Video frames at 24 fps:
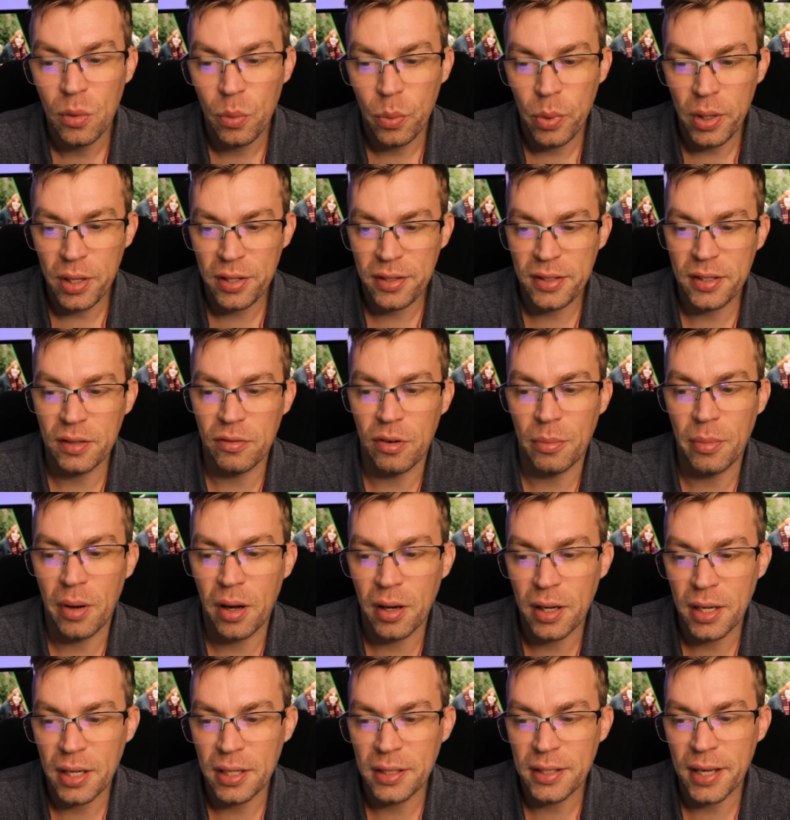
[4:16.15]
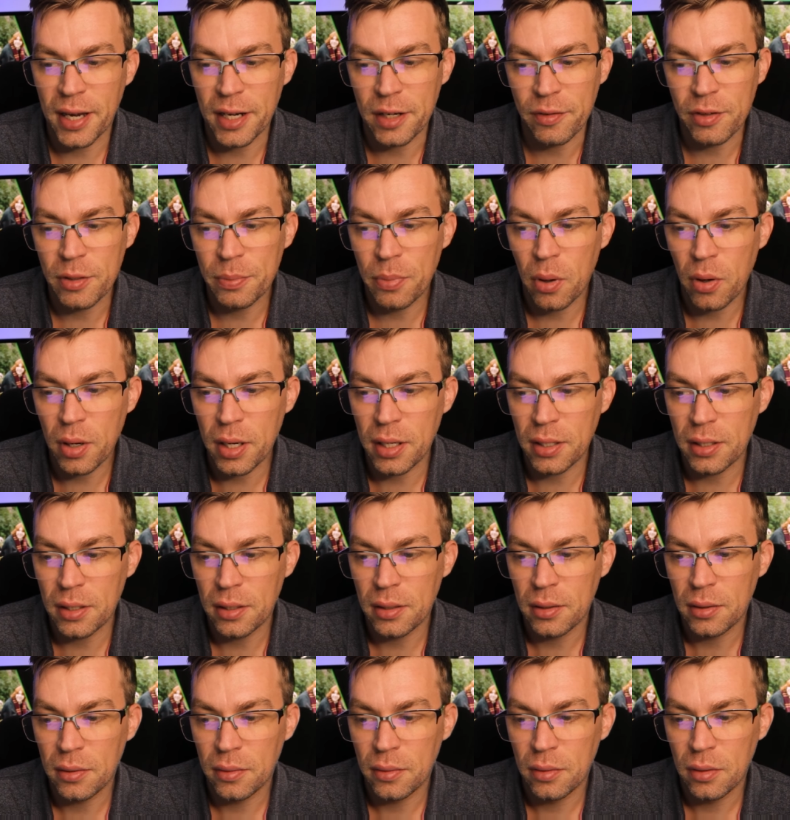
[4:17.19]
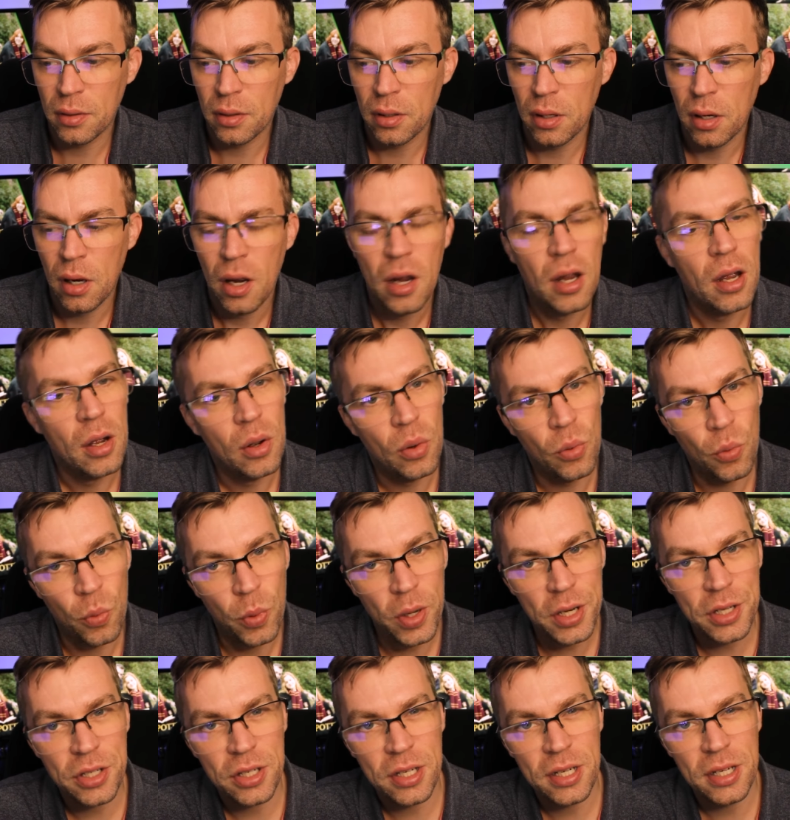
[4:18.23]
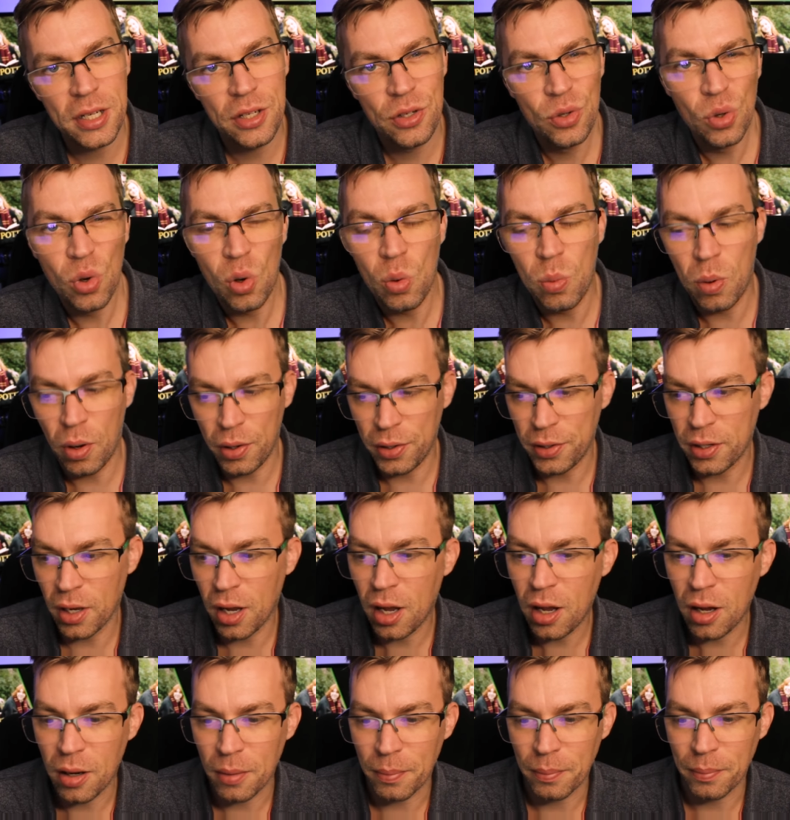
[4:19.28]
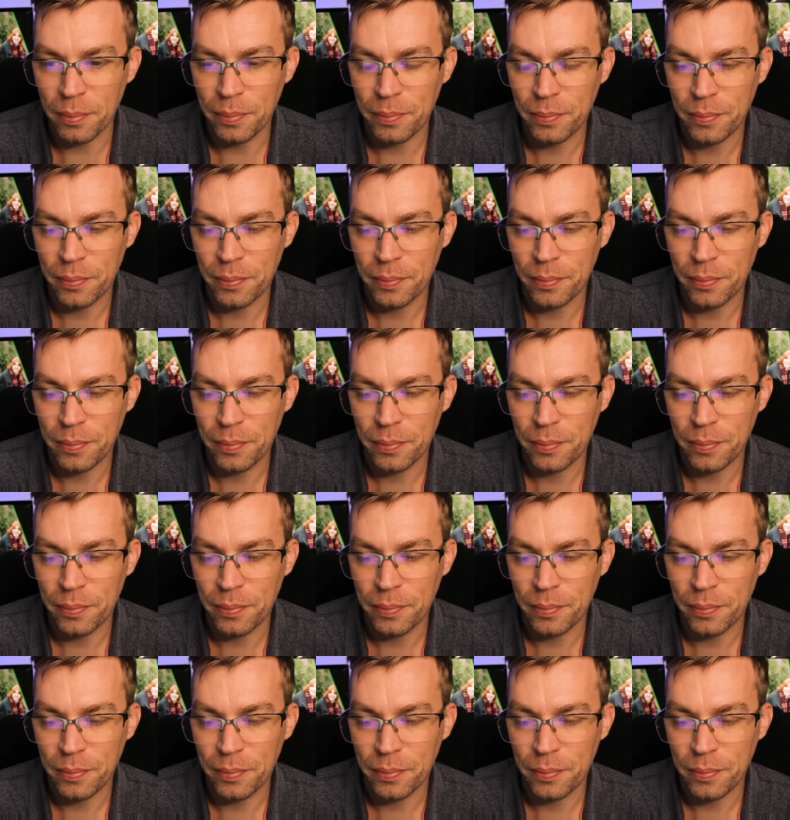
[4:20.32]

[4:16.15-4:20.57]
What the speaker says: with silver markings out of his pocket. Which is your wand arm?